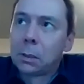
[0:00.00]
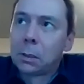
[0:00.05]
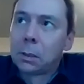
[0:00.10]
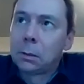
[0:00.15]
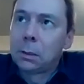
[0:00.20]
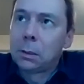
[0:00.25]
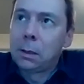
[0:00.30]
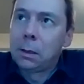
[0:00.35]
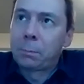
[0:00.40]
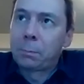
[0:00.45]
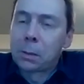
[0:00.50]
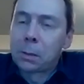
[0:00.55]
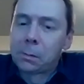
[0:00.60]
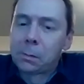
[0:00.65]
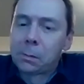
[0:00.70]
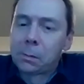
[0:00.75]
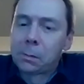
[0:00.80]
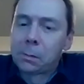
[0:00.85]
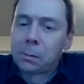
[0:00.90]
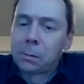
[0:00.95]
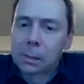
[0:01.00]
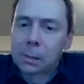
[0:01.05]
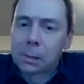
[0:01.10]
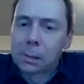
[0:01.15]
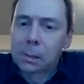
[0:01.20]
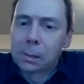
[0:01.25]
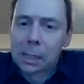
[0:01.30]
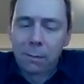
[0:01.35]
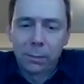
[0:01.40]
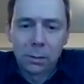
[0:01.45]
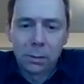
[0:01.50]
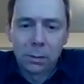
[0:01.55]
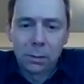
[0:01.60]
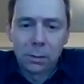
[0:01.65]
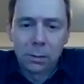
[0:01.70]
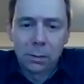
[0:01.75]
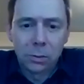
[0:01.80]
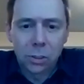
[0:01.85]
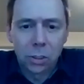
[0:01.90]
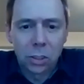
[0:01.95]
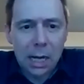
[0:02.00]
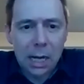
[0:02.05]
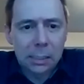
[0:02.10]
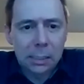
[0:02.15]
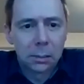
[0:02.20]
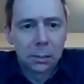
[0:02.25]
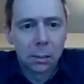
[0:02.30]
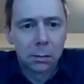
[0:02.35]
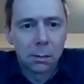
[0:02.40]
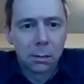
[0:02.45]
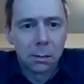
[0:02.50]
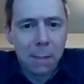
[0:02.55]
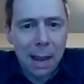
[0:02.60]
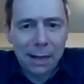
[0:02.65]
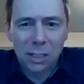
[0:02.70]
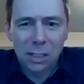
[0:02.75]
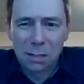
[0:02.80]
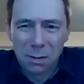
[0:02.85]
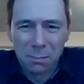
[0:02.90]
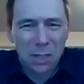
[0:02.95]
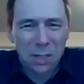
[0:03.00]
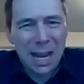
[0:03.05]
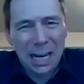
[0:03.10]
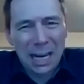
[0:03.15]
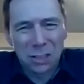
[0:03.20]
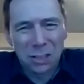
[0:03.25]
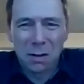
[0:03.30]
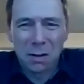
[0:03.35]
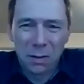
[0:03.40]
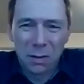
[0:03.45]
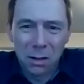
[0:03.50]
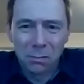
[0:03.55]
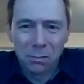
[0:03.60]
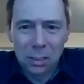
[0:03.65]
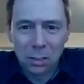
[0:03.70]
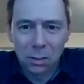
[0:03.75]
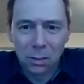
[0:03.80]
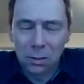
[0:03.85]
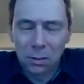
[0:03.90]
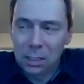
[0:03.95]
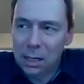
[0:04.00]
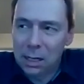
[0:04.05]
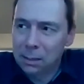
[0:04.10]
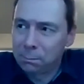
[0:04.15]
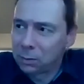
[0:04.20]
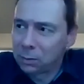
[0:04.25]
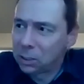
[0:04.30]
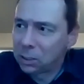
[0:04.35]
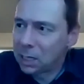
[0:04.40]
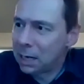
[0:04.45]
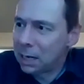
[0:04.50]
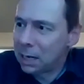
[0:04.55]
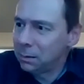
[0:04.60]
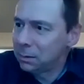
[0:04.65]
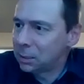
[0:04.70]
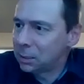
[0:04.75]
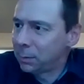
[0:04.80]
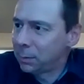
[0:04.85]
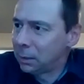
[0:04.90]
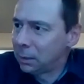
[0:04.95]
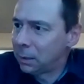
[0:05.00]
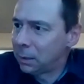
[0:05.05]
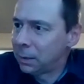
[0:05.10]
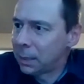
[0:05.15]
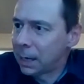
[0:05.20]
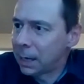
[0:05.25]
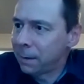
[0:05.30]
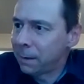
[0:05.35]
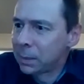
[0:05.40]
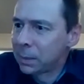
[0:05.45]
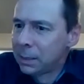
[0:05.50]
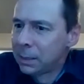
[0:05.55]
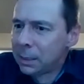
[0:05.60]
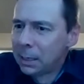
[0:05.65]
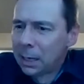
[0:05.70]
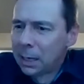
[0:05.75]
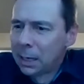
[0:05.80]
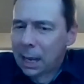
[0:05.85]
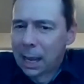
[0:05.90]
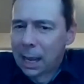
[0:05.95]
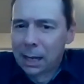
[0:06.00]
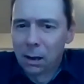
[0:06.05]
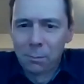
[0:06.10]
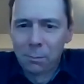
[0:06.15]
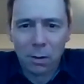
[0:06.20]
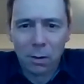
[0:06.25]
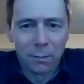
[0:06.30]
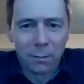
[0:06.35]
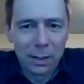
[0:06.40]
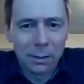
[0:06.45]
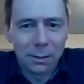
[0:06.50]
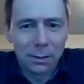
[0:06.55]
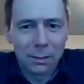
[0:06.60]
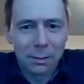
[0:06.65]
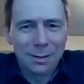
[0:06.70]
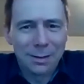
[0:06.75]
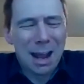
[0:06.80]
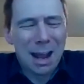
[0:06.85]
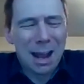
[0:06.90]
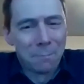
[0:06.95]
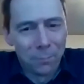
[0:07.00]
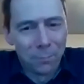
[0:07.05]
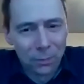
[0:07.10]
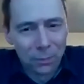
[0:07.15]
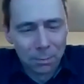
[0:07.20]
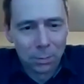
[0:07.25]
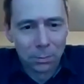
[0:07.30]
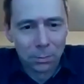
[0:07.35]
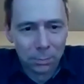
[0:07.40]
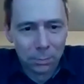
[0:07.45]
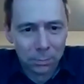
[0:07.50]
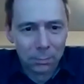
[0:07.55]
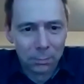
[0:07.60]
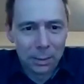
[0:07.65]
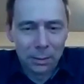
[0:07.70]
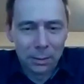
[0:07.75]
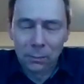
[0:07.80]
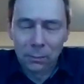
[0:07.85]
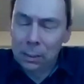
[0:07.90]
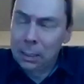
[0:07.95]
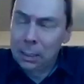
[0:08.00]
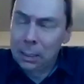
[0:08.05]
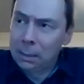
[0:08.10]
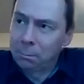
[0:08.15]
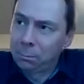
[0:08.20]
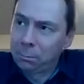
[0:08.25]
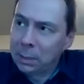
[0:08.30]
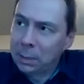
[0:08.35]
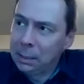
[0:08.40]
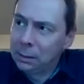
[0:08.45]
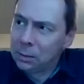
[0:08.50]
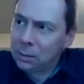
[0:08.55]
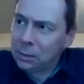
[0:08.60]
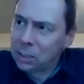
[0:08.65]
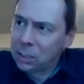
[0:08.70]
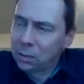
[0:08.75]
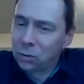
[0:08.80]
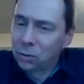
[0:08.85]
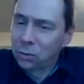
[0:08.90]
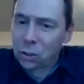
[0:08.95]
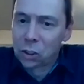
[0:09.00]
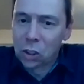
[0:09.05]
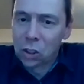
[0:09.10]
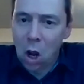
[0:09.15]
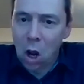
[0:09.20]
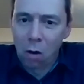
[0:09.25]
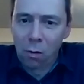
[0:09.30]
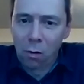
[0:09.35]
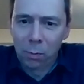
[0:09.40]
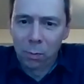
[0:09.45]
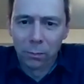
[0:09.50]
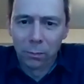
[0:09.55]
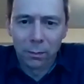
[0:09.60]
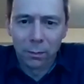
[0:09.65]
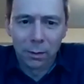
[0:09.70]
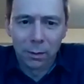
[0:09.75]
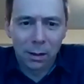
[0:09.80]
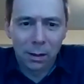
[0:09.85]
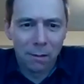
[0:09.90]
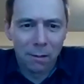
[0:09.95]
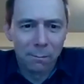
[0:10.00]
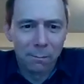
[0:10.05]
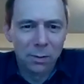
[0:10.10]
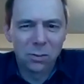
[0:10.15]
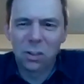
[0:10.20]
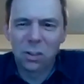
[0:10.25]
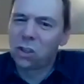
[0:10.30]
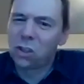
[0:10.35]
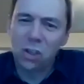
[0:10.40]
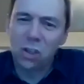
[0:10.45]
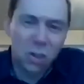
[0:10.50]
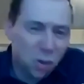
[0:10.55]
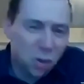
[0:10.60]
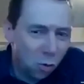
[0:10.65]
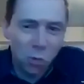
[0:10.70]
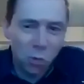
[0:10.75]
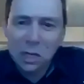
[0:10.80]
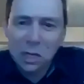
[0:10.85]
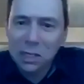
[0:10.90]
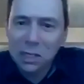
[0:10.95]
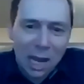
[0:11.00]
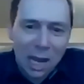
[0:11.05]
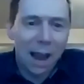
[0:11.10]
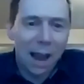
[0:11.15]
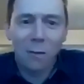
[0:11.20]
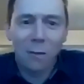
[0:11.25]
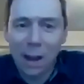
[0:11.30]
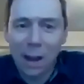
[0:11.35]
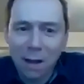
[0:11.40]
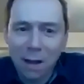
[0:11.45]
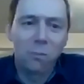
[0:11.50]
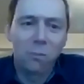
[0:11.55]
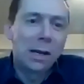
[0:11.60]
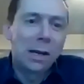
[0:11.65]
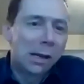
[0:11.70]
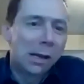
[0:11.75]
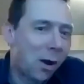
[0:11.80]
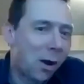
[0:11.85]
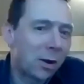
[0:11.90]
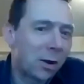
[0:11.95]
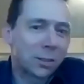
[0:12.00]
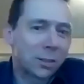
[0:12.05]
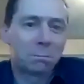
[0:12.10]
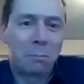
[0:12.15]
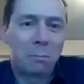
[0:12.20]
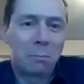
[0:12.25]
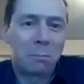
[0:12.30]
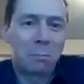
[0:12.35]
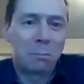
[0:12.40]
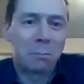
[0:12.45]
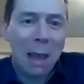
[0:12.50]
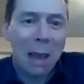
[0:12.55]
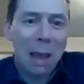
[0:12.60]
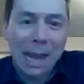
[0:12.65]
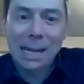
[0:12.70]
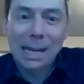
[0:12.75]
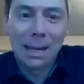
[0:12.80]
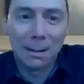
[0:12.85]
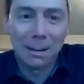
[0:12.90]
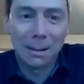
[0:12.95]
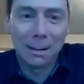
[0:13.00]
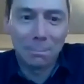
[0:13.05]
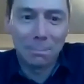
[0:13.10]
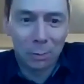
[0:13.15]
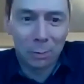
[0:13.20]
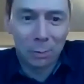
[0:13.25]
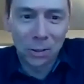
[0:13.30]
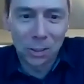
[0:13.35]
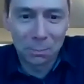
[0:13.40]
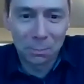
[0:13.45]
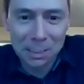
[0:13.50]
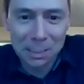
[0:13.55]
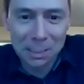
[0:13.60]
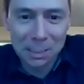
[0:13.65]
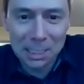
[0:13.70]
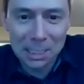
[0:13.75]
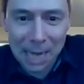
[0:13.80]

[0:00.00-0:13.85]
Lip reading: that the empirical evidence suggests that the maximum tax revenue is 38%, something like that, and I'm not very comfortable with it being considered desirable for the government to squeeze out every last penny it possibly can,